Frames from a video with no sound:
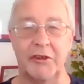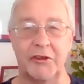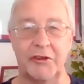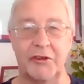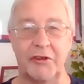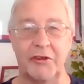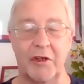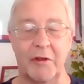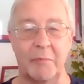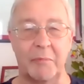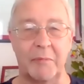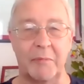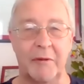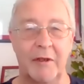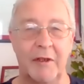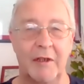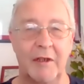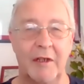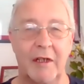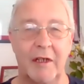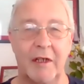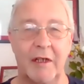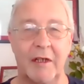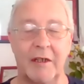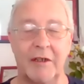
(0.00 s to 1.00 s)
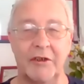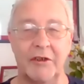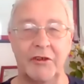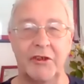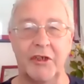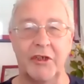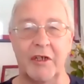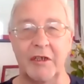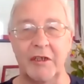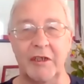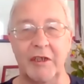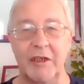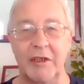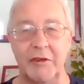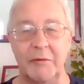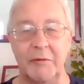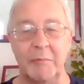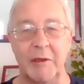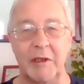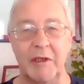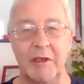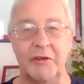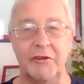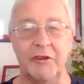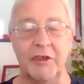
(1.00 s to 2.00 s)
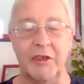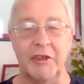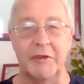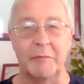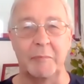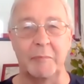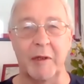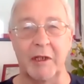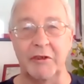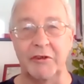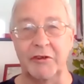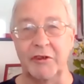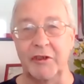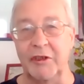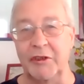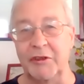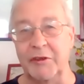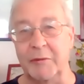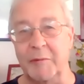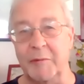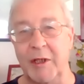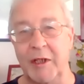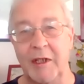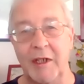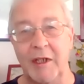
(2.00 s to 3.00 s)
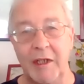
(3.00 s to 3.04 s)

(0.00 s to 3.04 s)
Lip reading: to stop Chinese military expansionism.